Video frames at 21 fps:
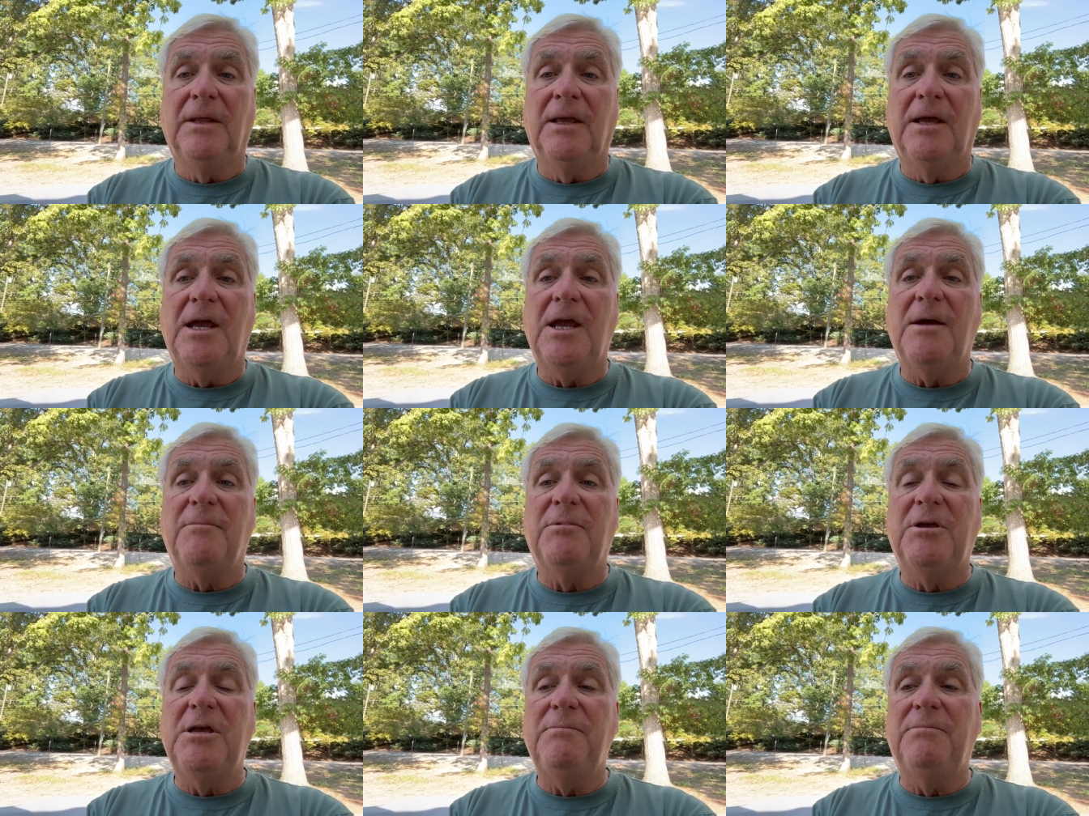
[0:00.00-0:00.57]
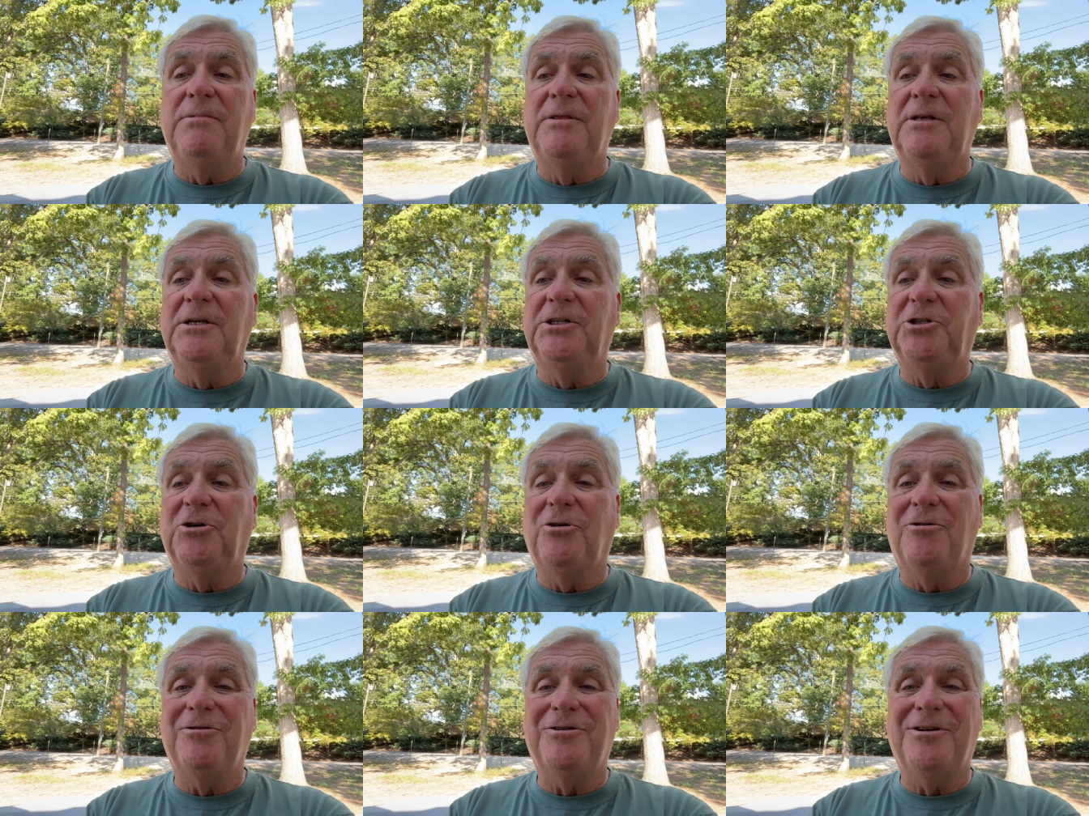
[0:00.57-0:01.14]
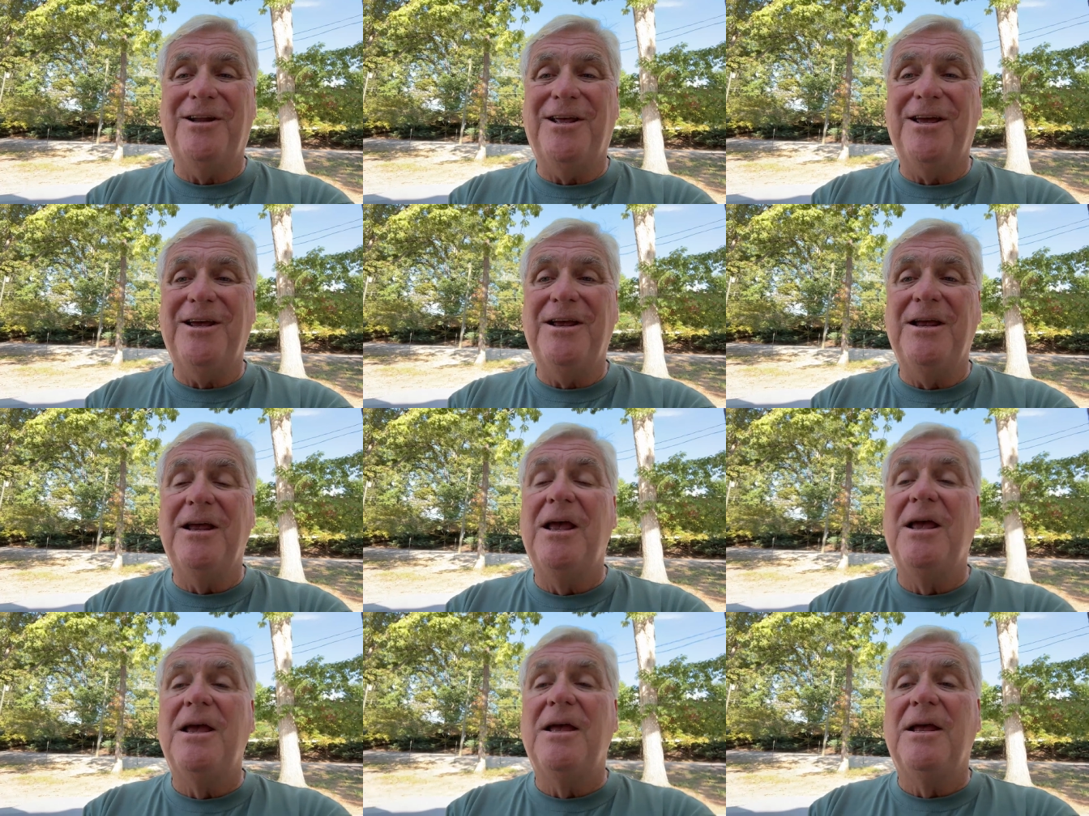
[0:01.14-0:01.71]
Hey, I'm keeping this short today.
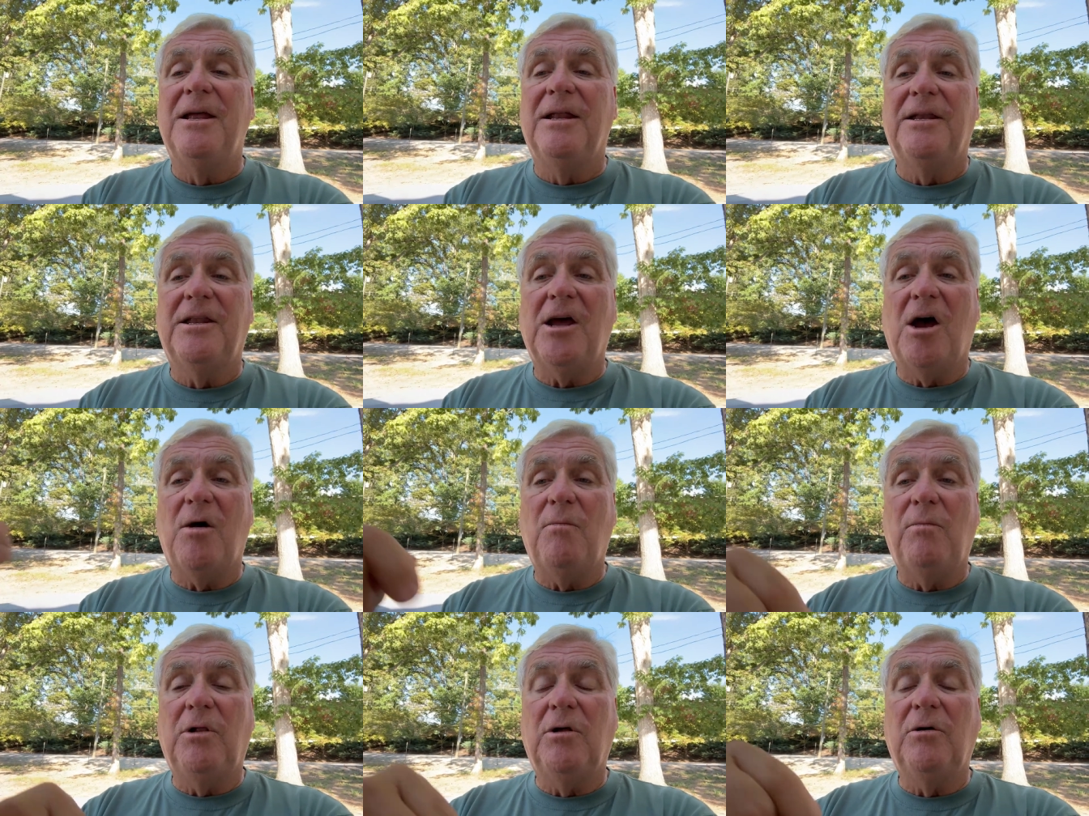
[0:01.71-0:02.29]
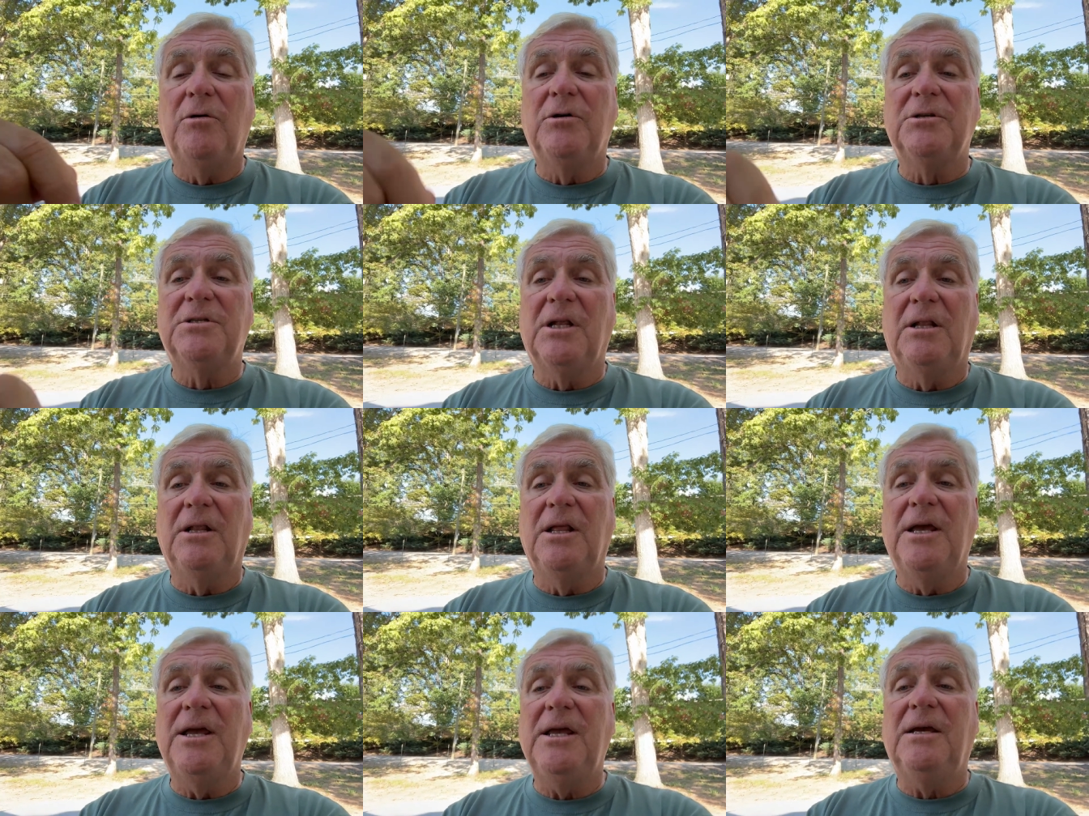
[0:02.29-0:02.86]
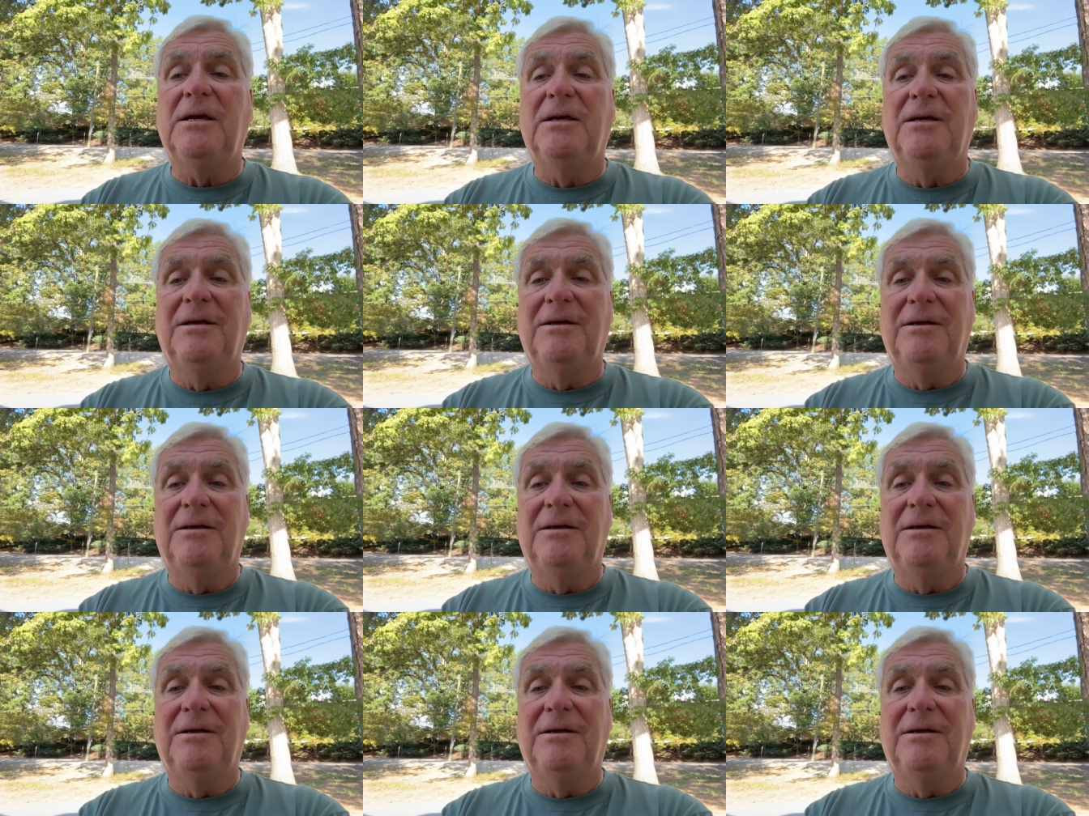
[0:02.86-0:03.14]
Down below is a link